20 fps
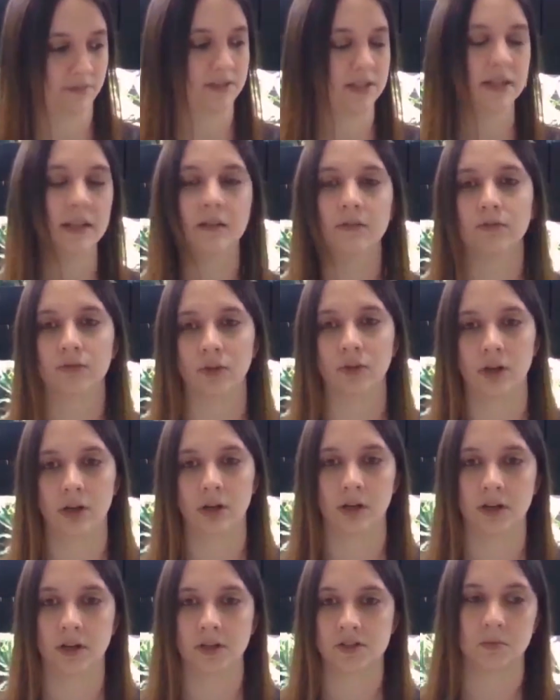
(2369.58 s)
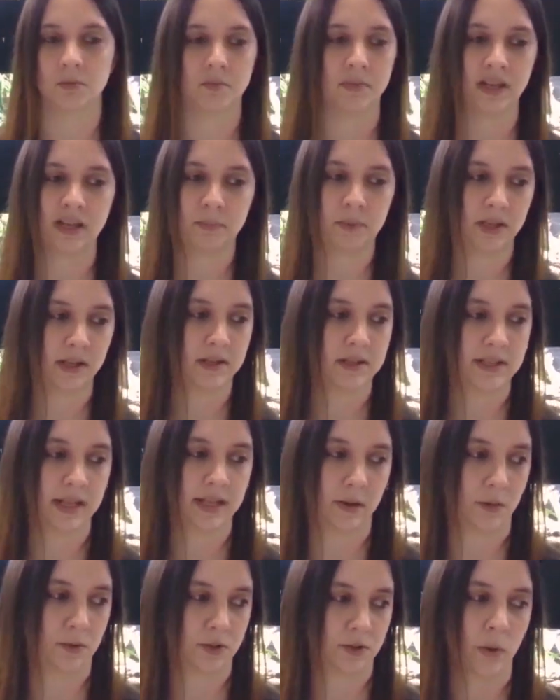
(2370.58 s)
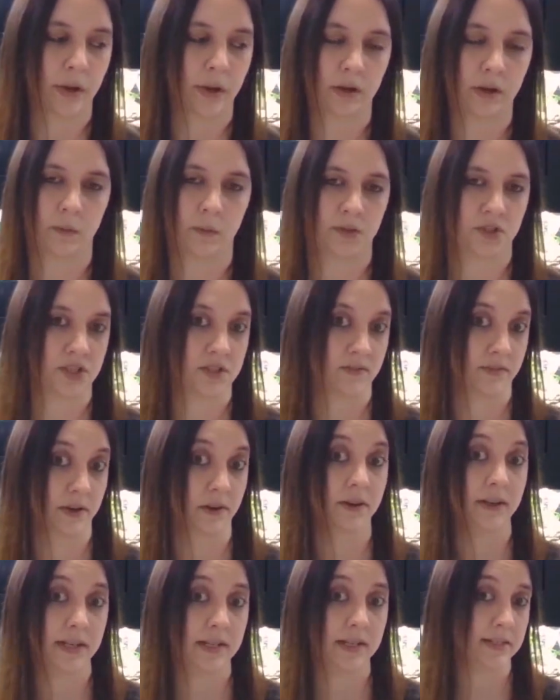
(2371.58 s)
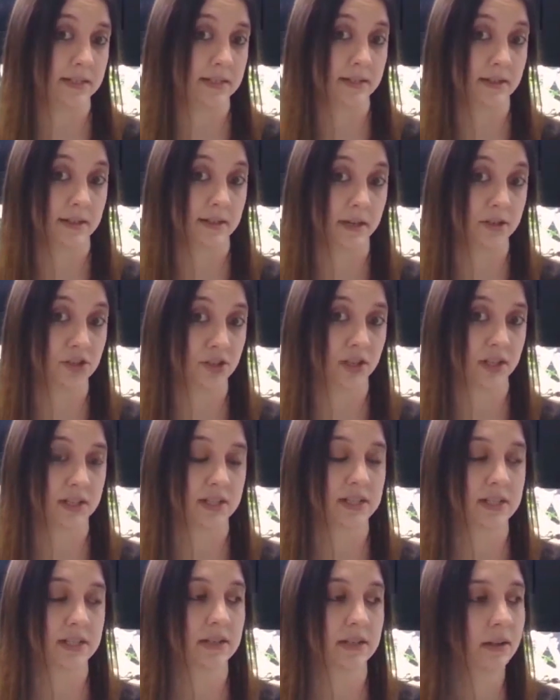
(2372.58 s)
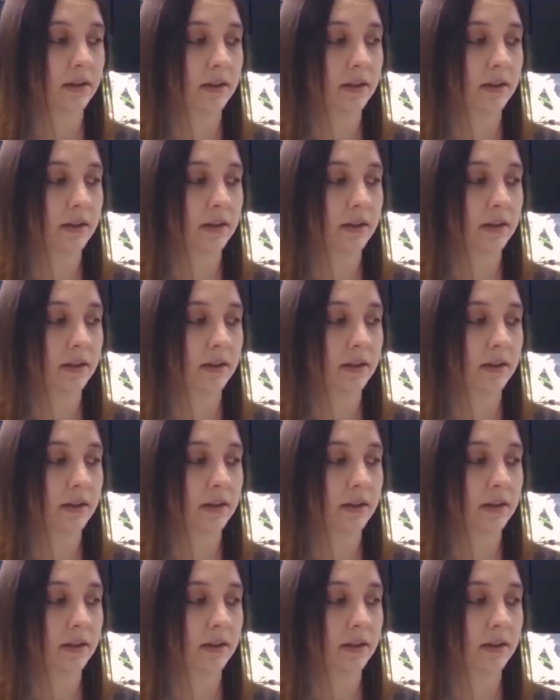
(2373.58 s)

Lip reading: to eat frogs or maybe a day-old quail, which is very easy to digest.